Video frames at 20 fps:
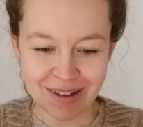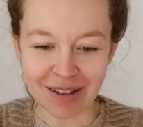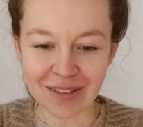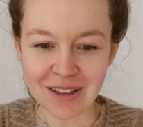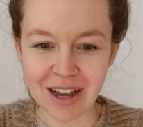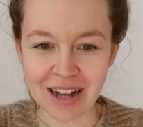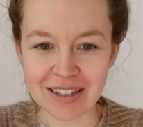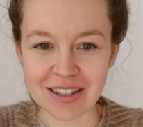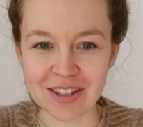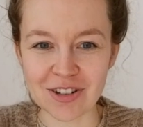a
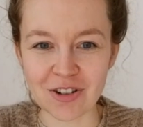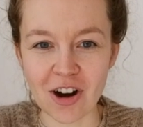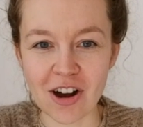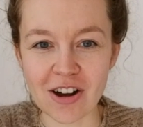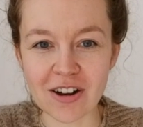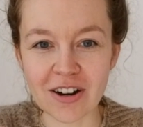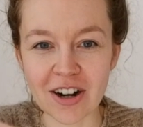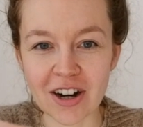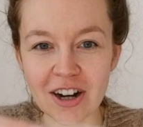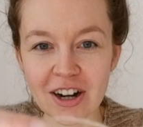lot
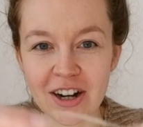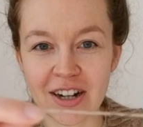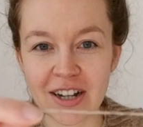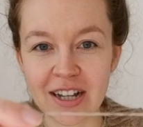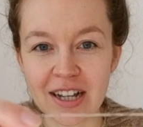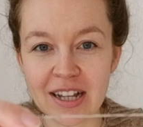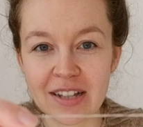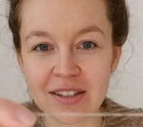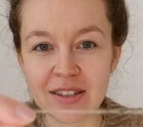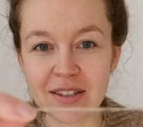stronger.
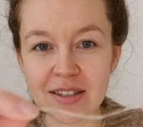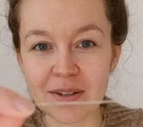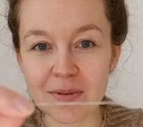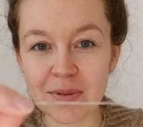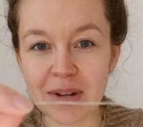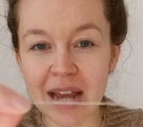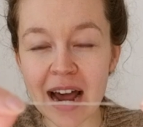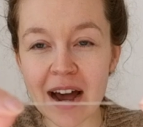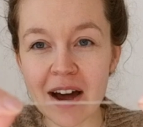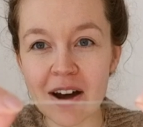So
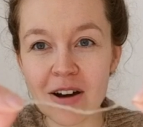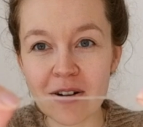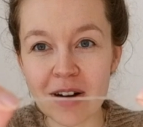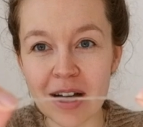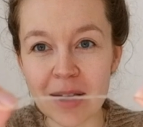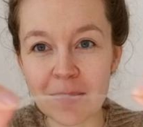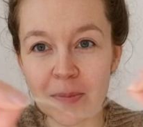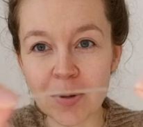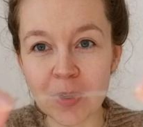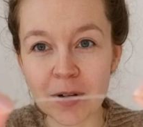now
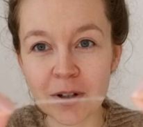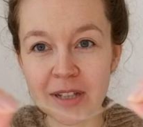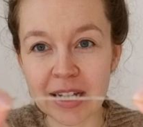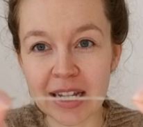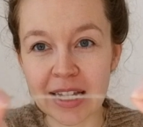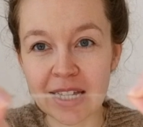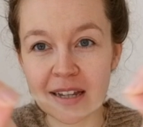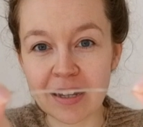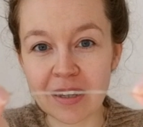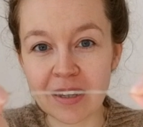I'm
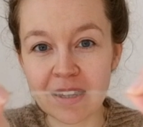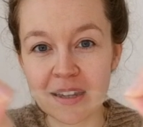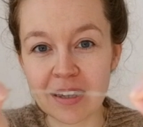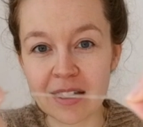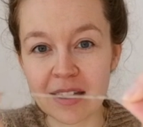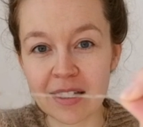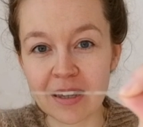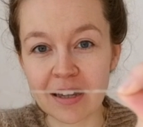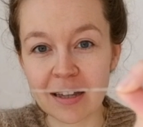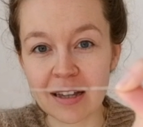pulling
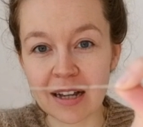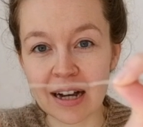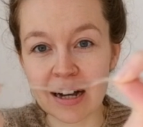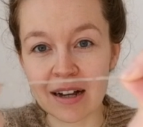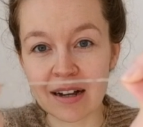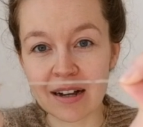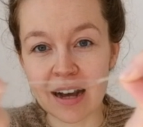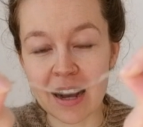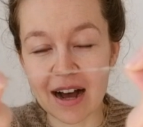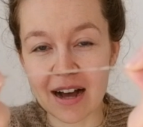
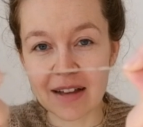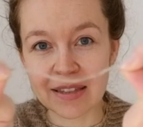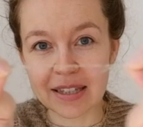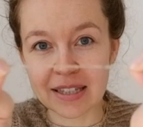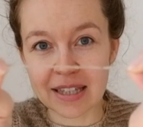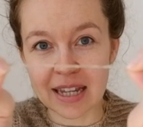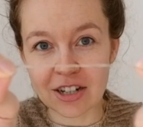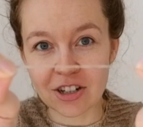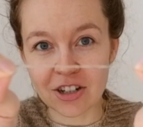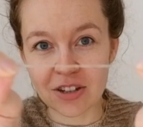on
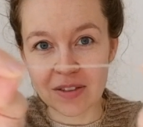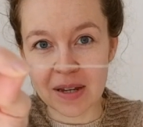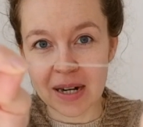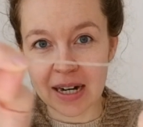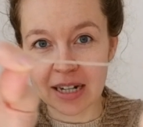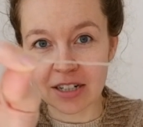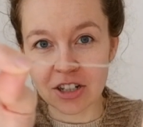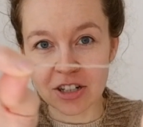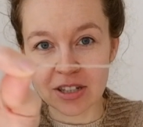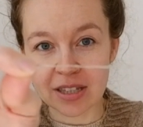the section that
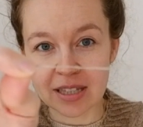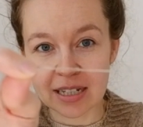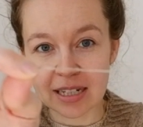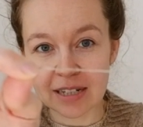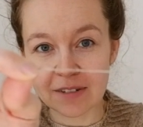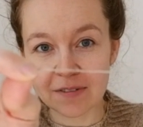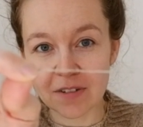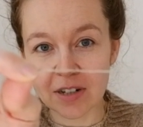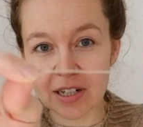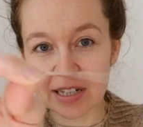I just
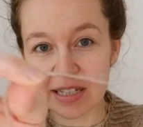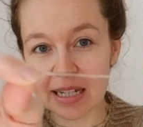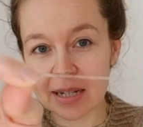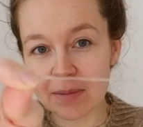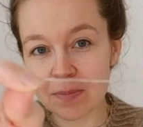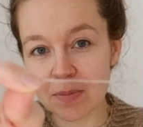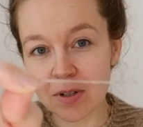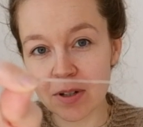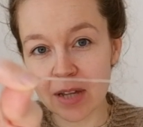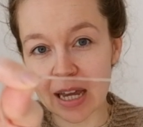did, for
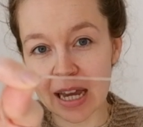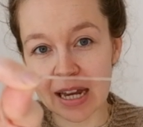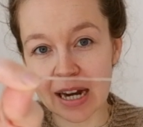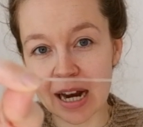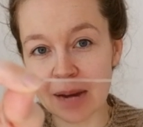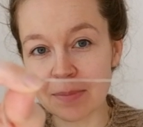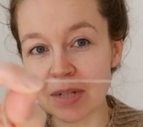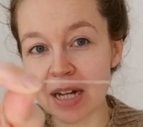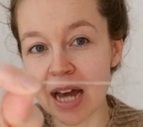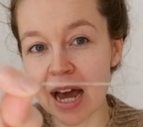example, and
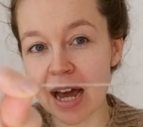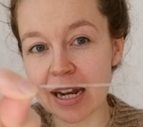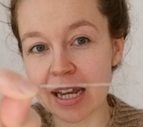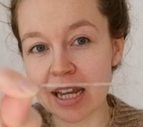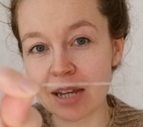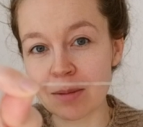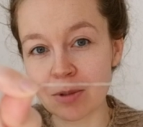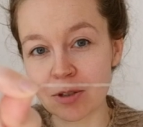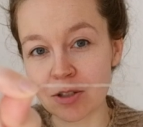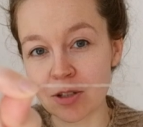I'm not
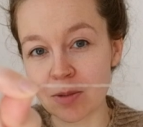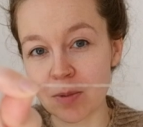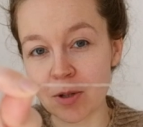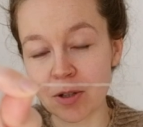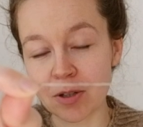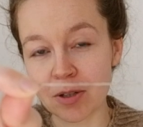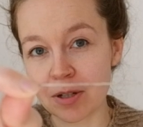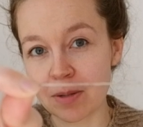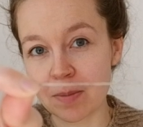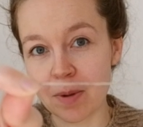able to
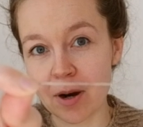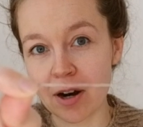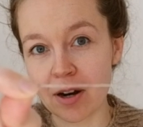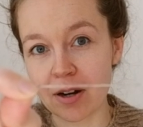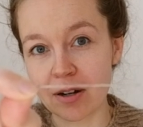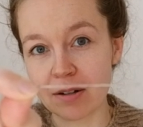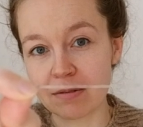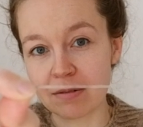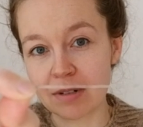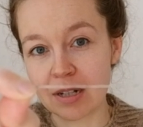pull it
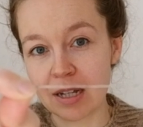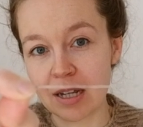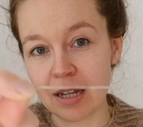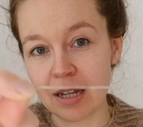apart.